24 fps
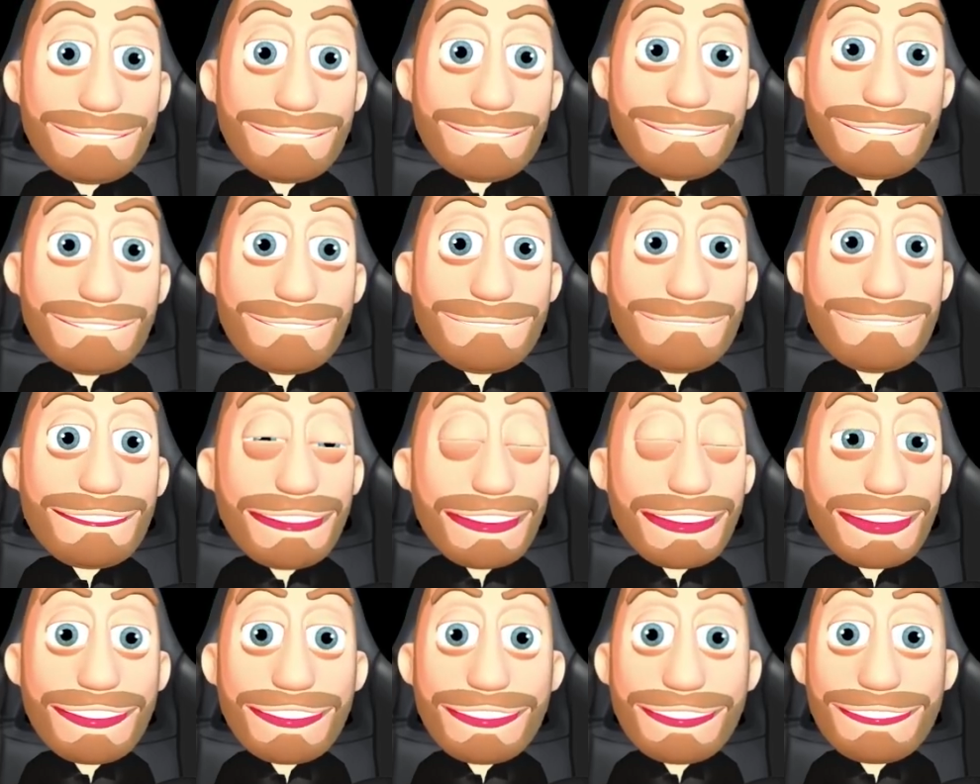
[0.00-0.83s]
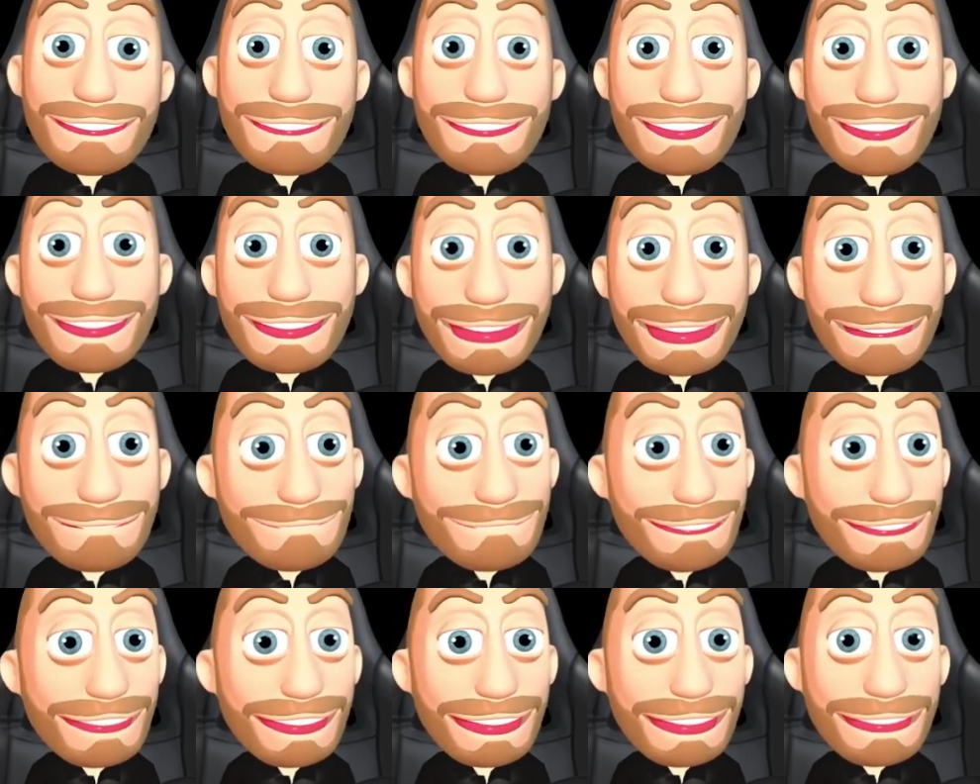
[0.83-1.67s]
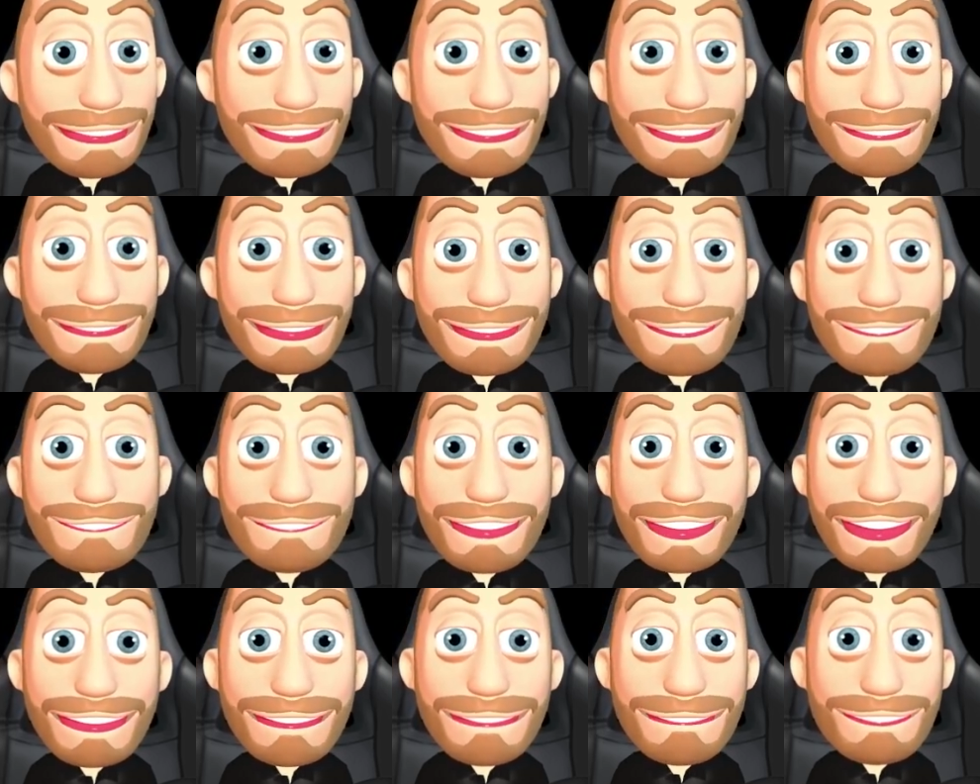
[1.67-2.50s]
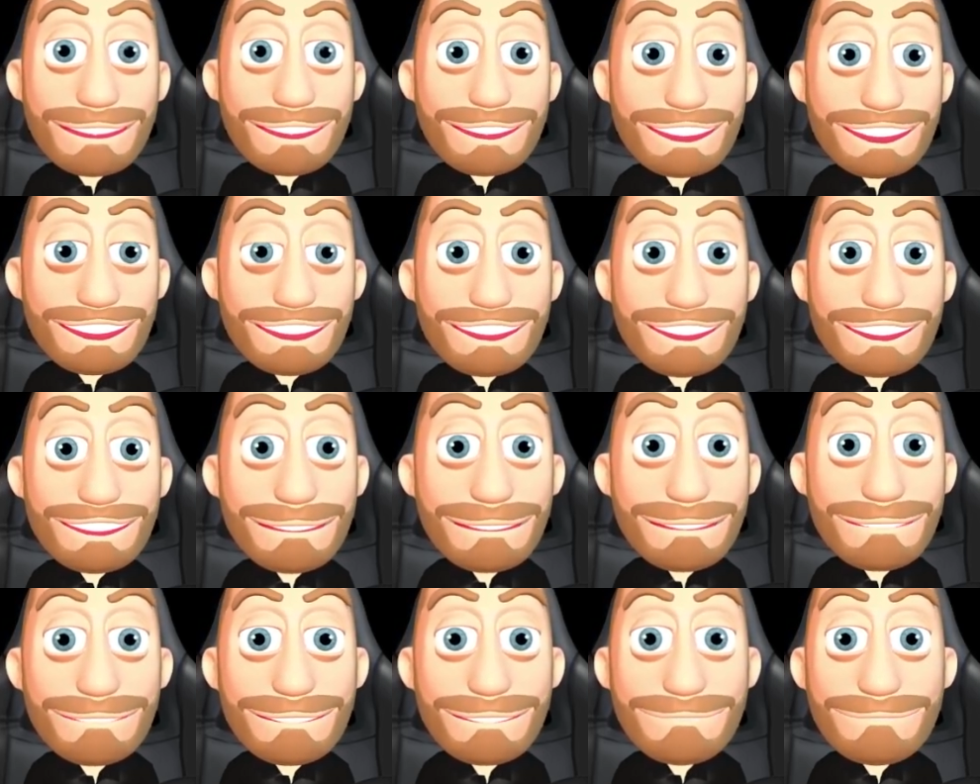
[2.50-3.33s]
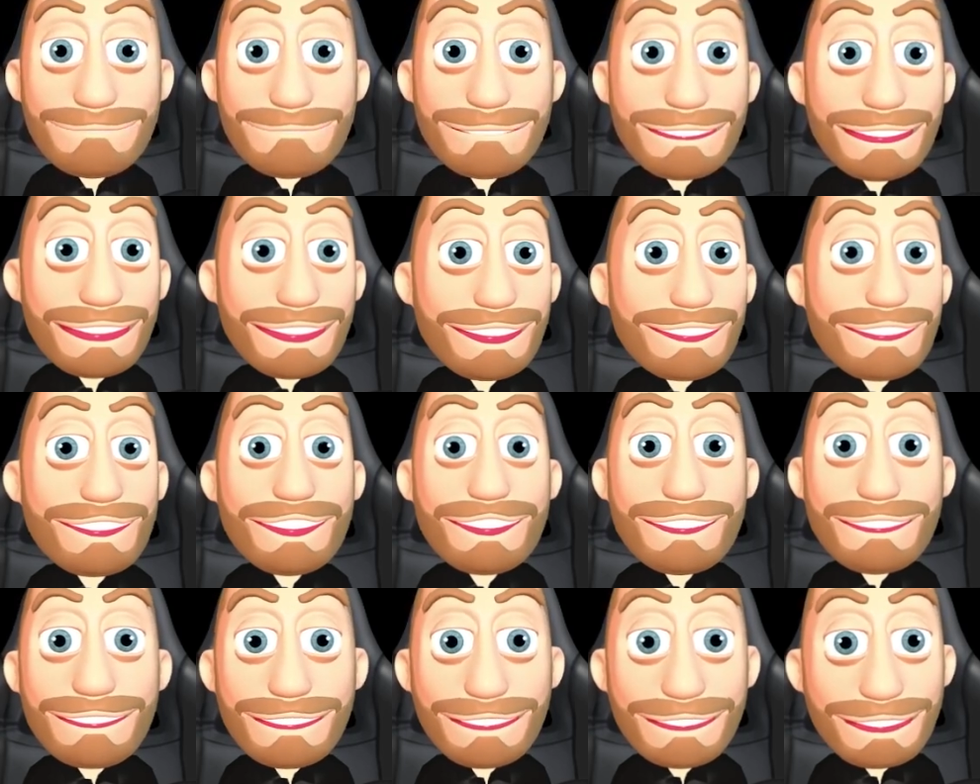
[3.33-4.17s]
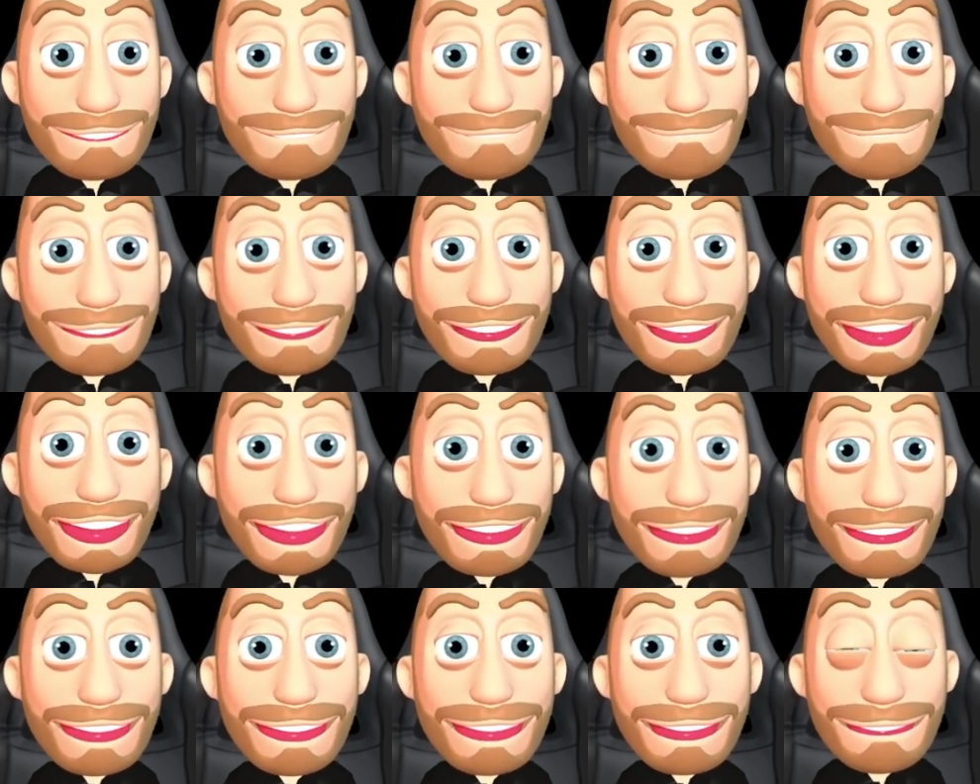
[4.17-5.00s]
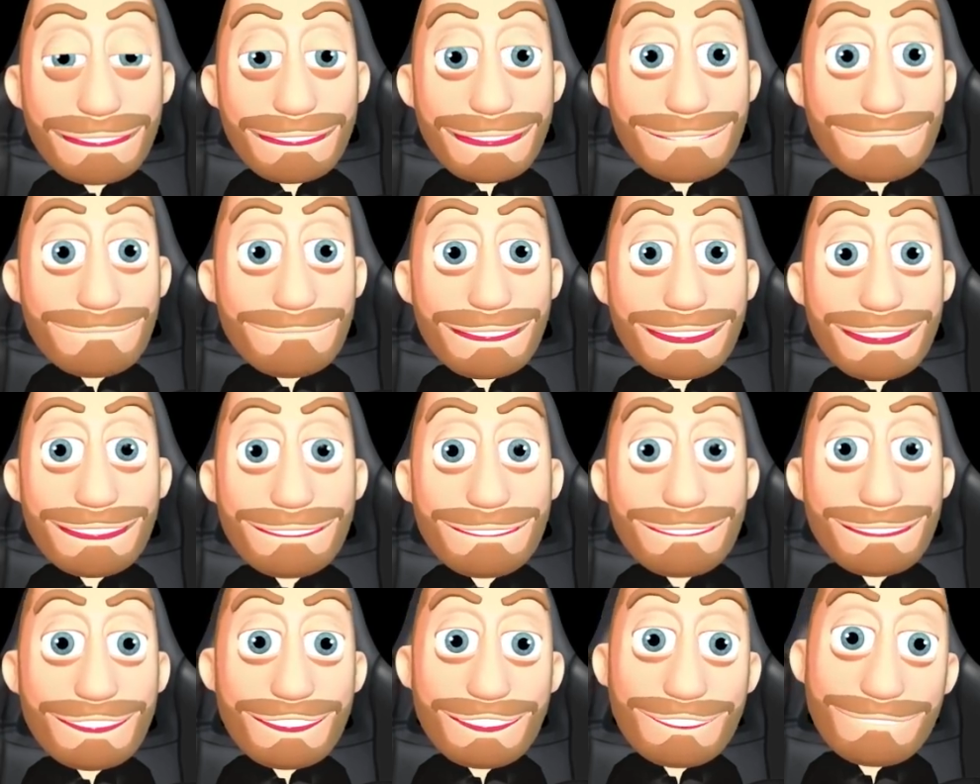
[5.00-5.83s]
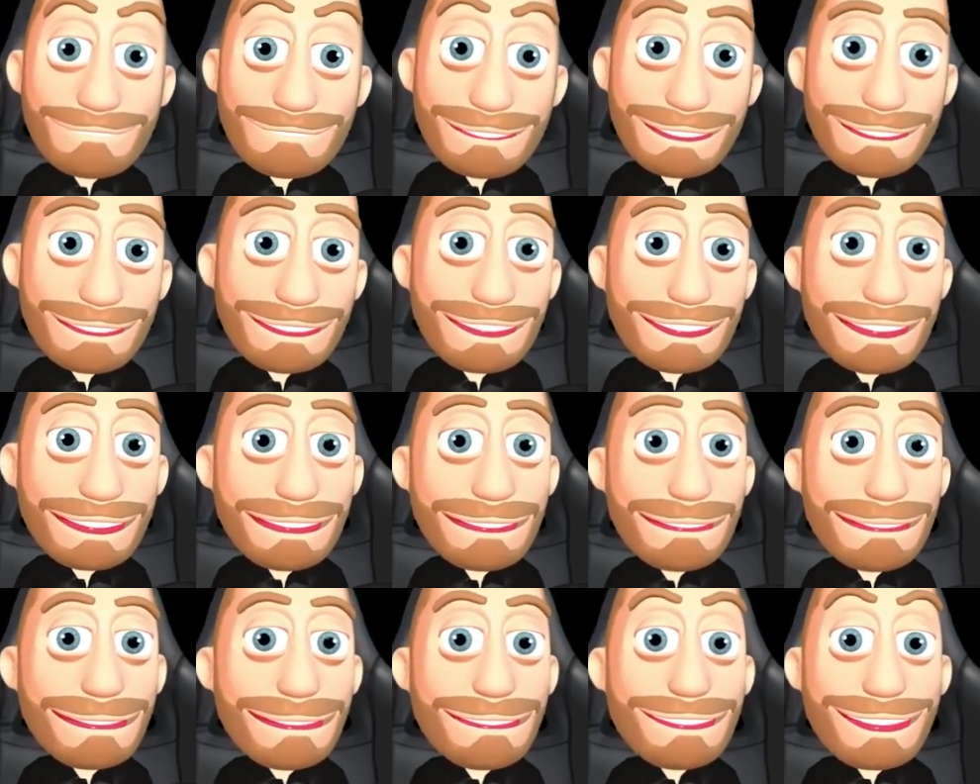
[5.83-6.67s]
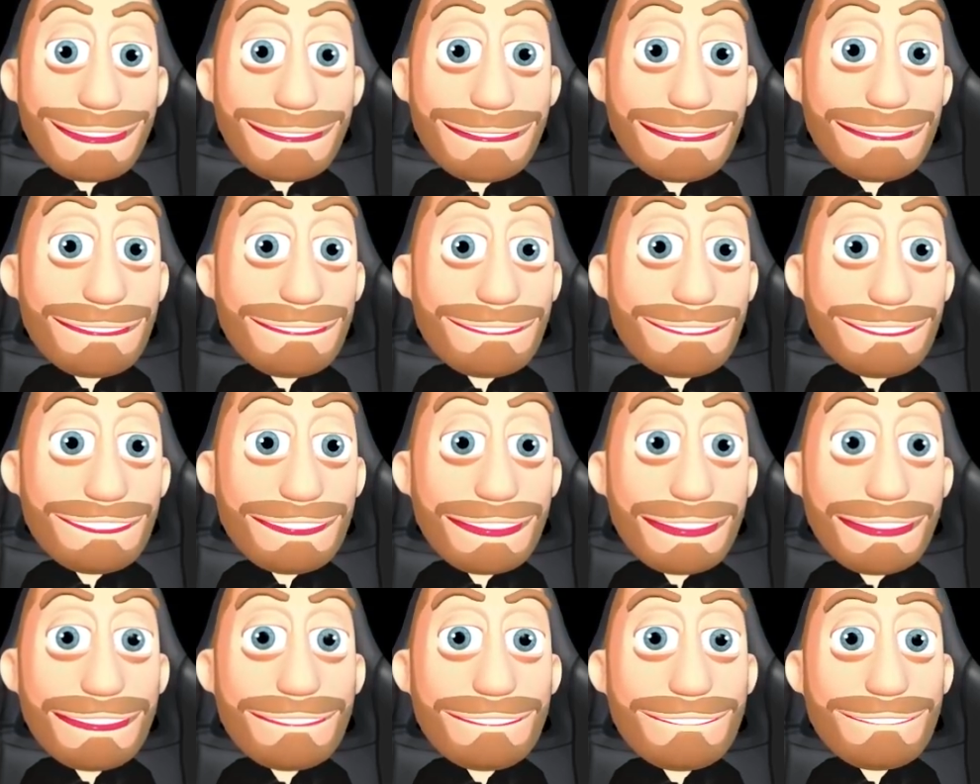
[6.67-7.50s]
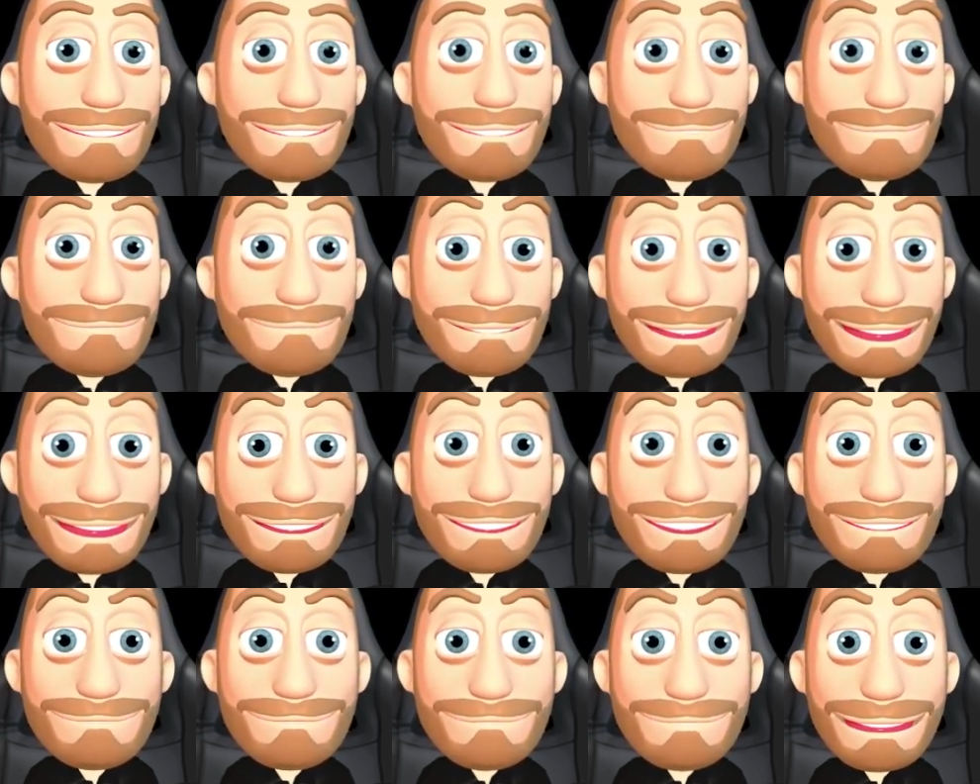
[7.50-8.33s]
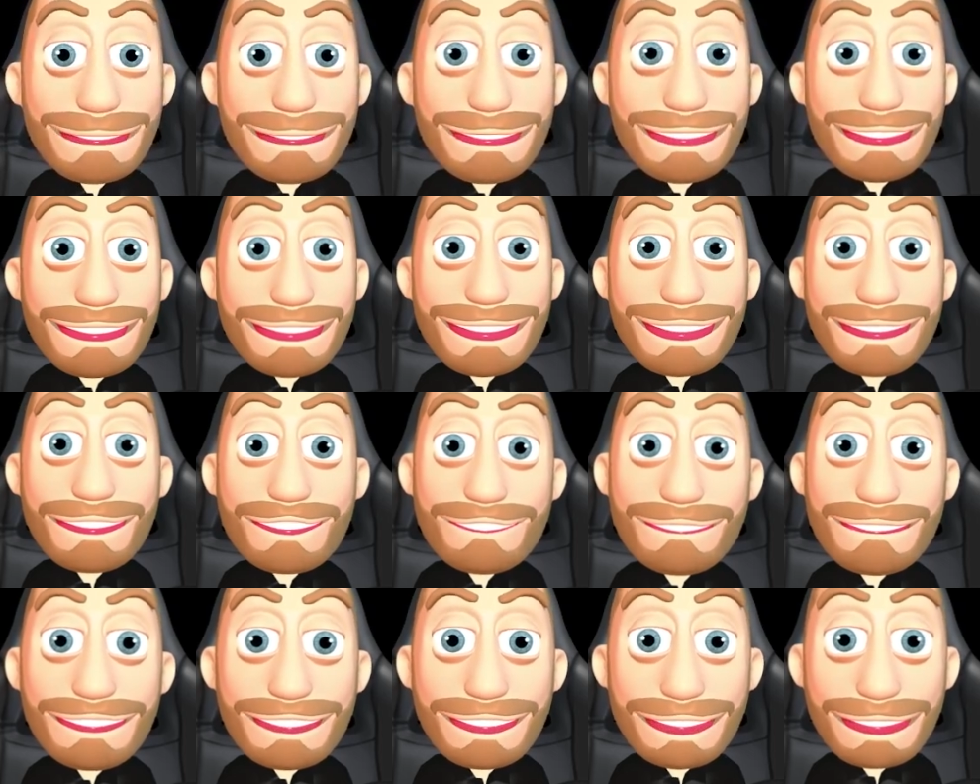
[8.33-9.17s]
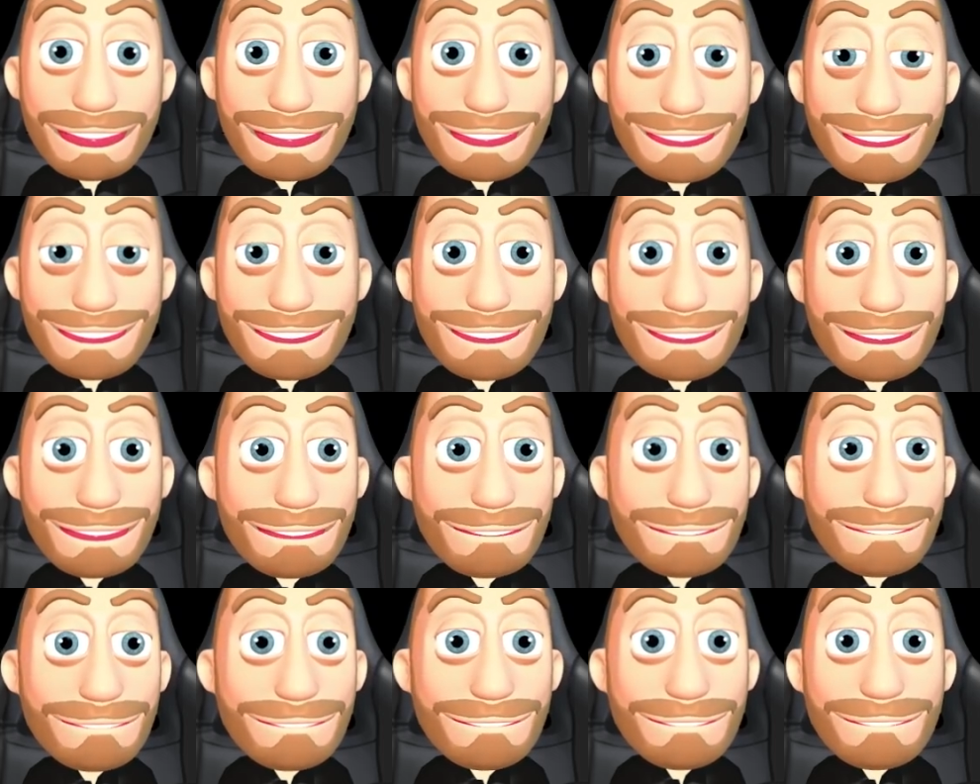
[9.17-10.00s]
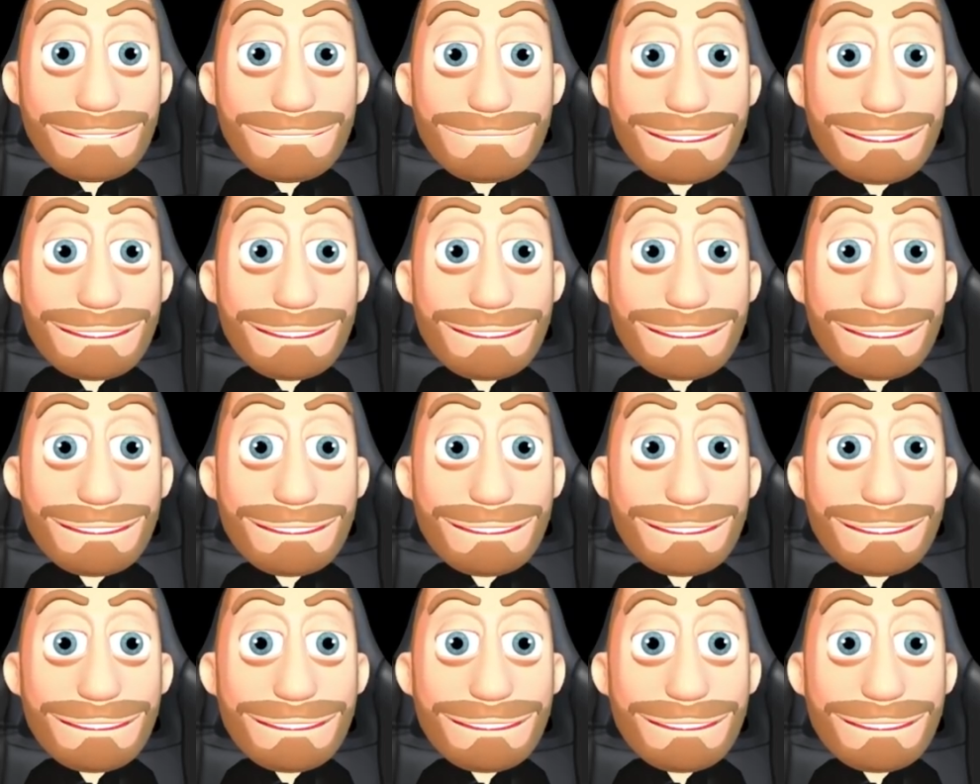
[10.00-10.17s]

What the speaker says: Something we've talked about now for a few months now, and something that sets the TBILL LP a